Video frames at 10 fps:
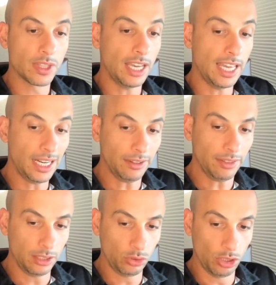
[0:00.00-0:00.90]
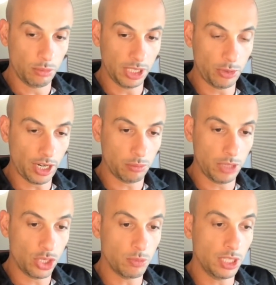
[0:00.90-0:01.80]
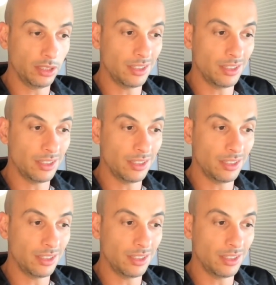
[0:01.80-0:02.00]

Another thing to know about product management